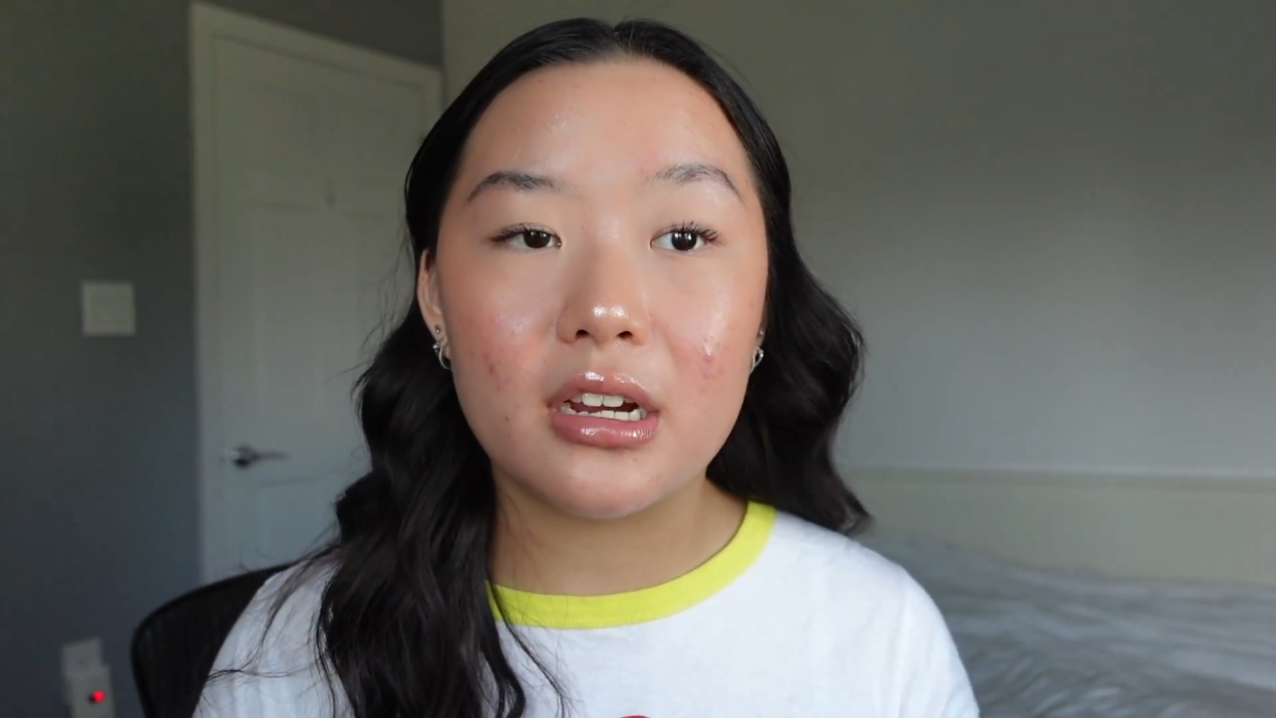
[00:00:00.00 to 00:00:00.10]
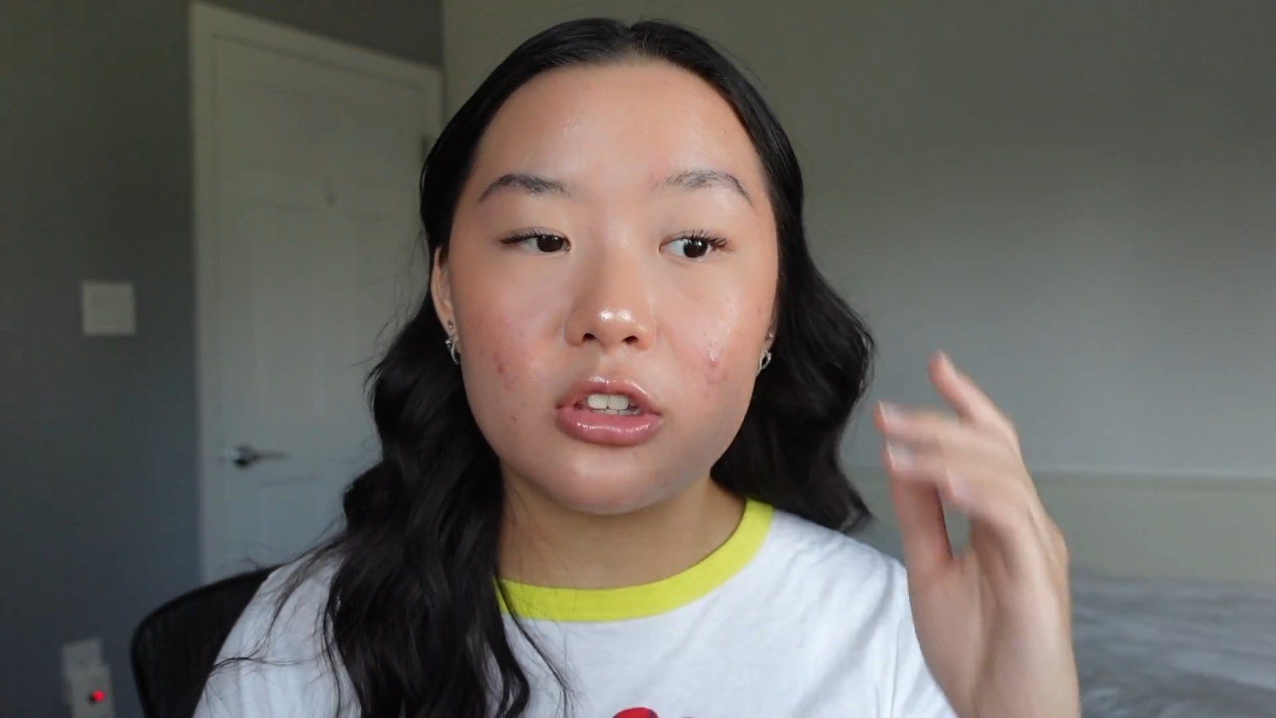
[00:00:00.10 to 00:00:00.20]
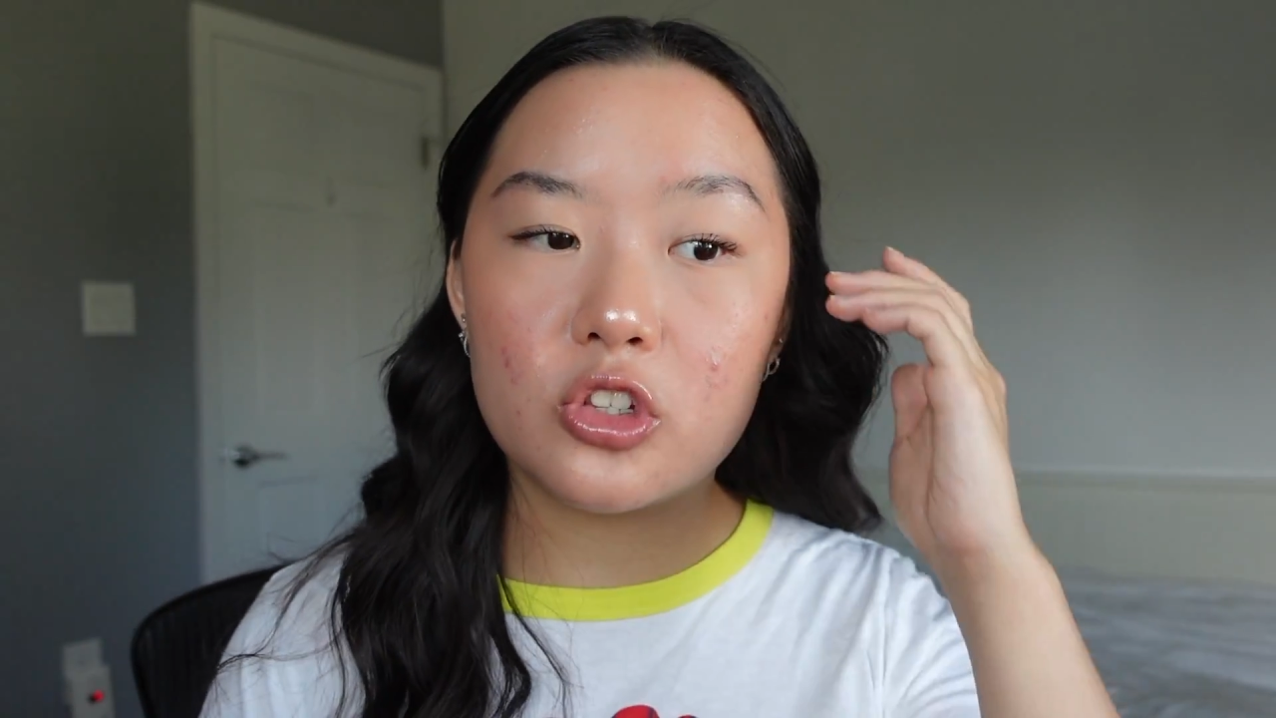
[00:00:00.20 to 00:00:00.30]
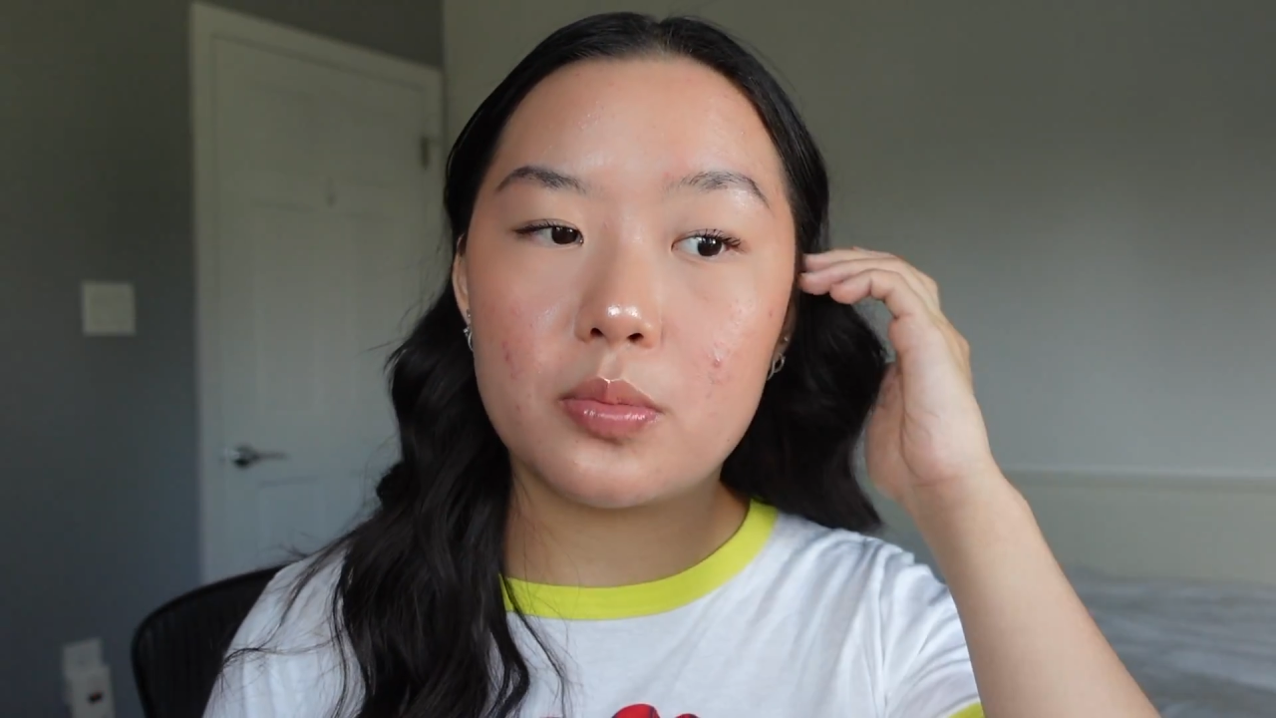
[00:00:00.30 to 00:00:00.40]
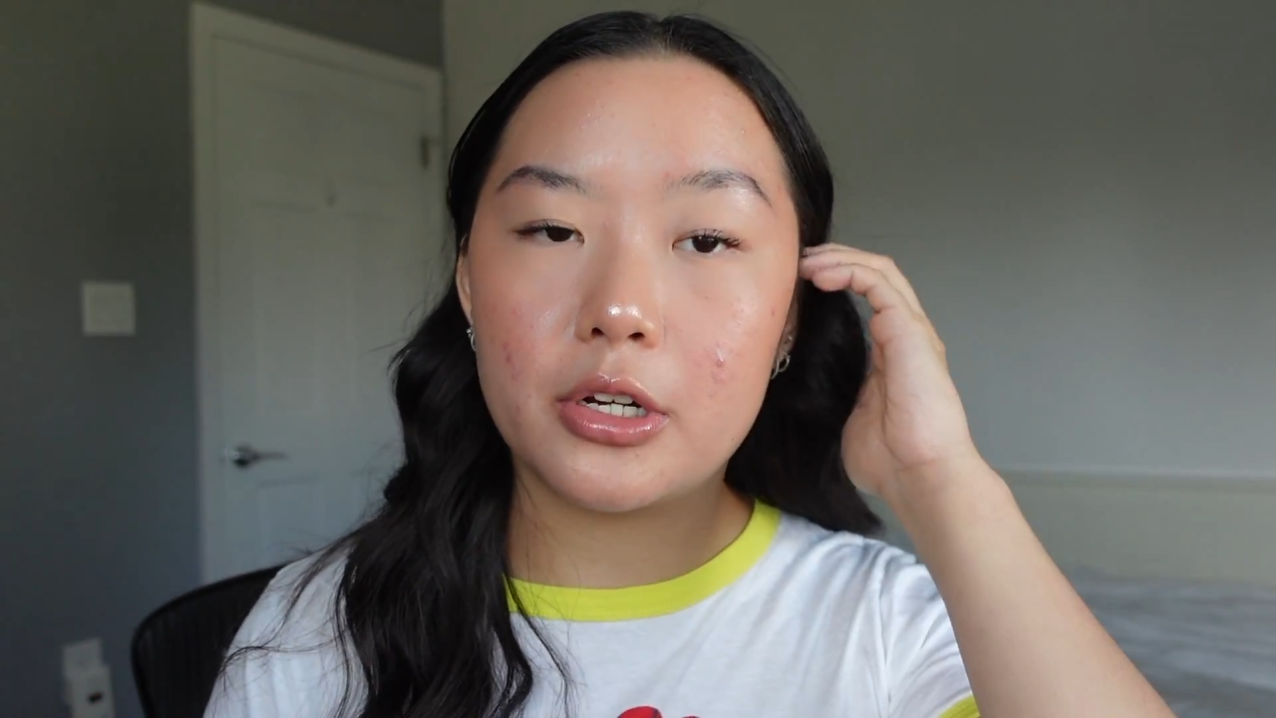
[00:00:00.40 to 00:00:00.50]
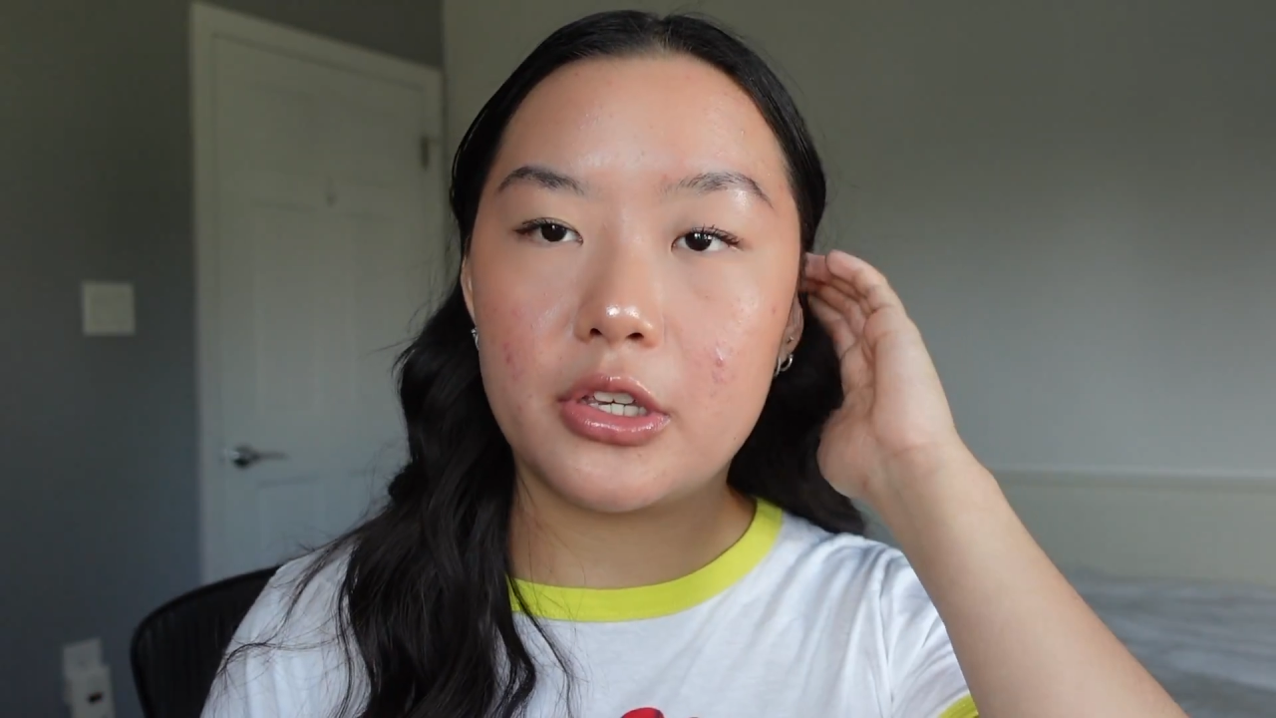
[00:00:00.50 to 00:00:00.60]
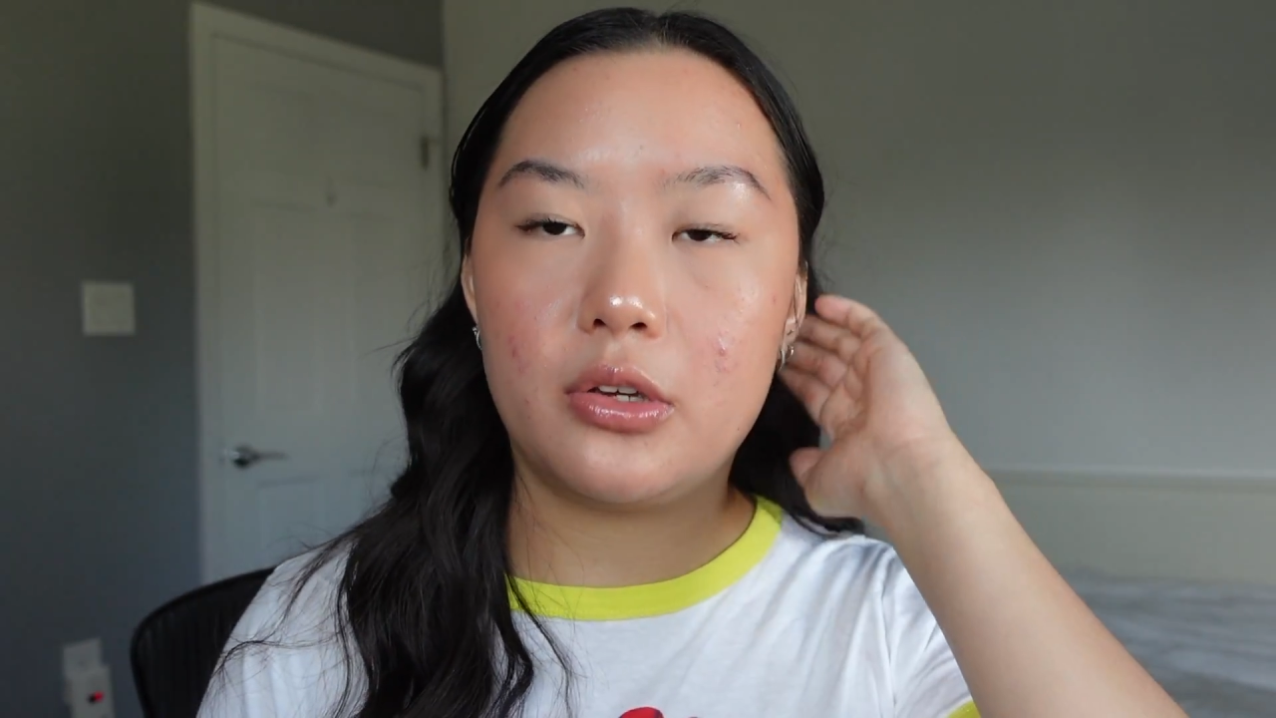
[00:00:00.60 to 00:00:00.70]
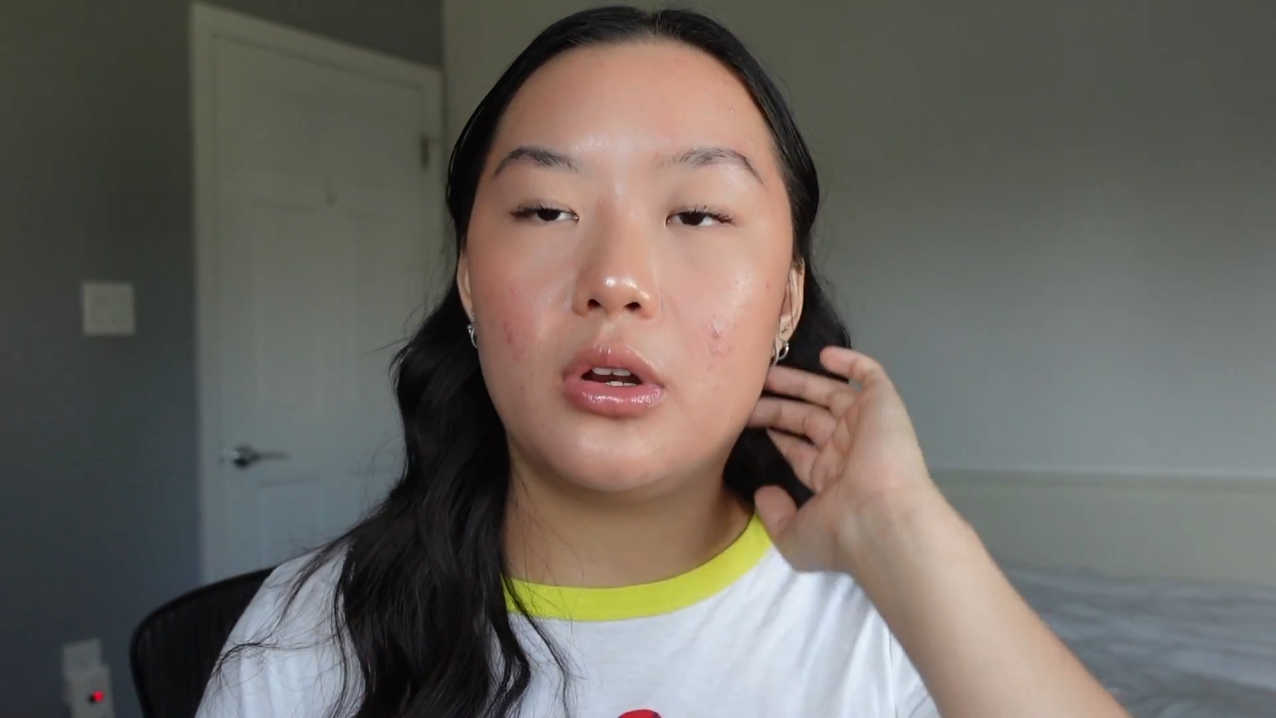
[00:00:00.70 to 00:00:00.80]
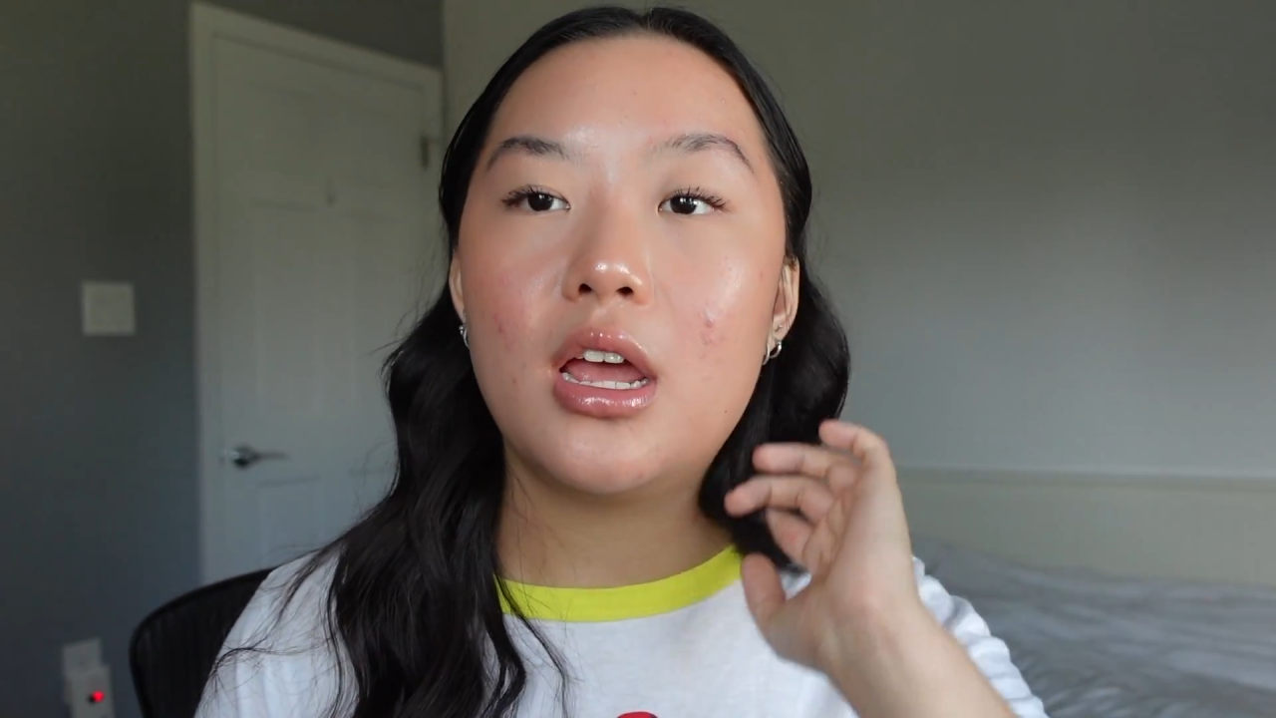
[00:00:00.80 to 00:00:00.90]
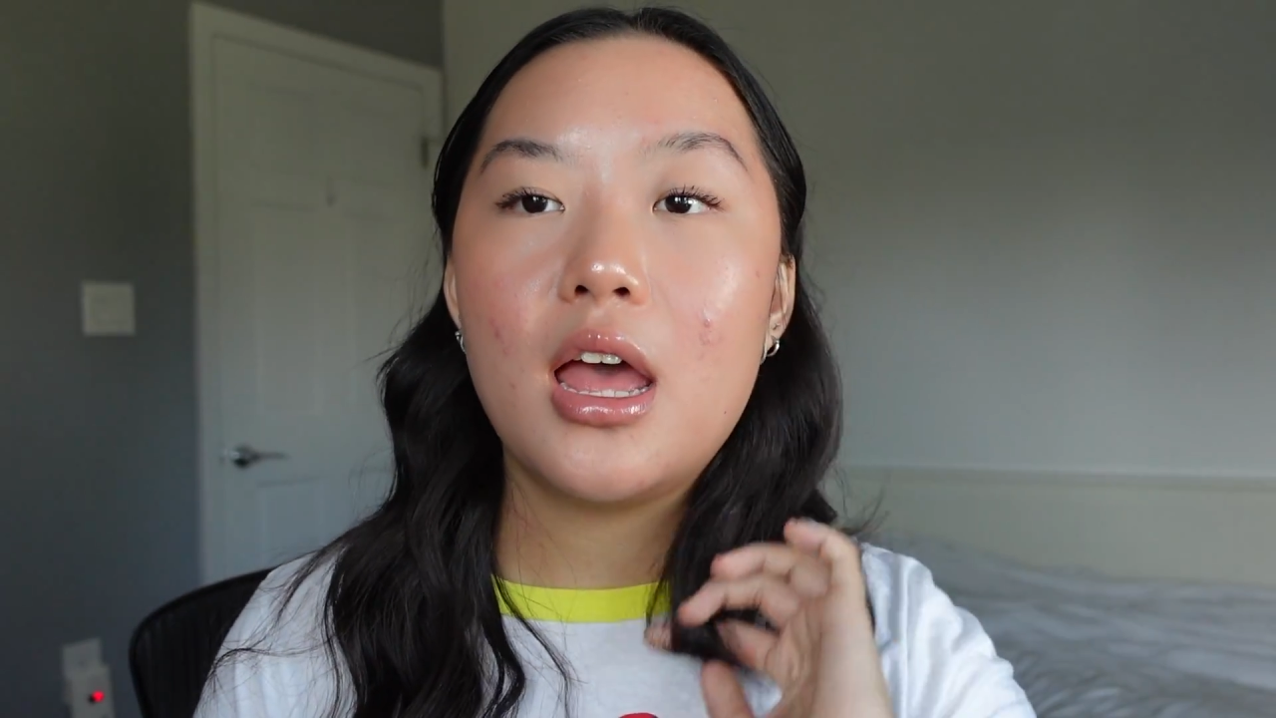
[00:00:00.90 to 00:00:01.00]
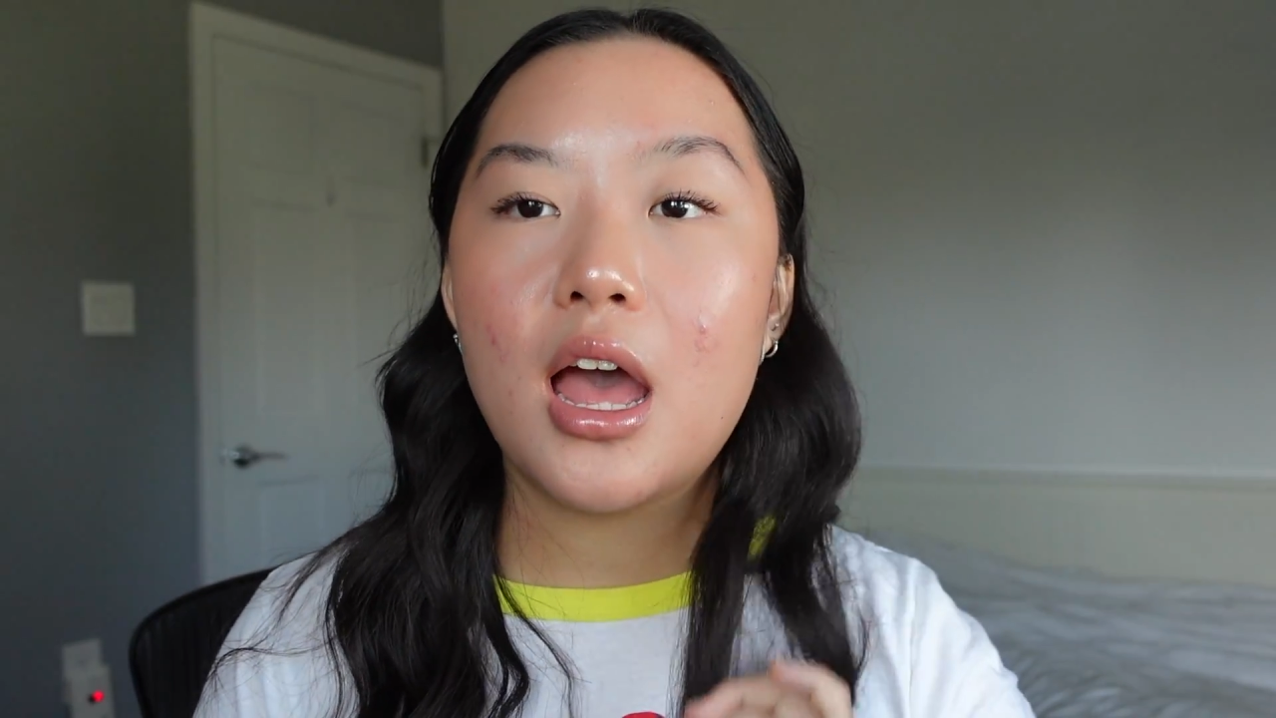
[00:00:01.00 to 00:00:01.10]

and super cute.